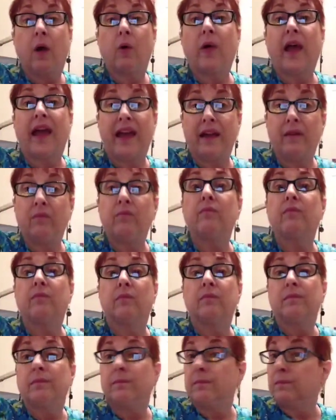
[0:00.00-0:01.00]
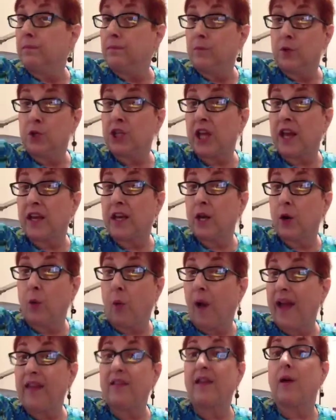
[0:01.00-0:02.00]
Okay? You send it
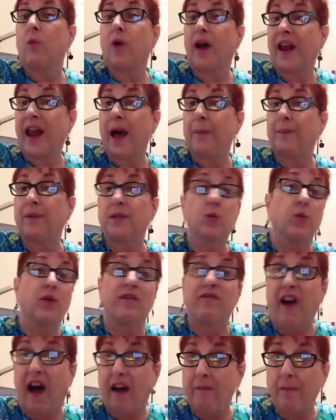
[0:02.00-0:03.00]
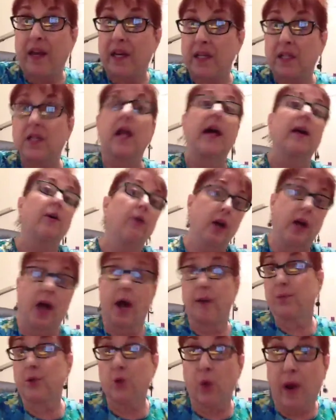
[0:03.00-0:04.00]
away, then what happens when five minutes later it
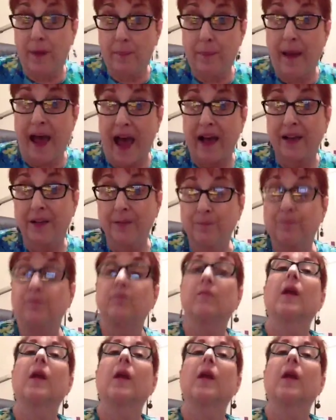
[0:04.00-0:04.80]
comes right back?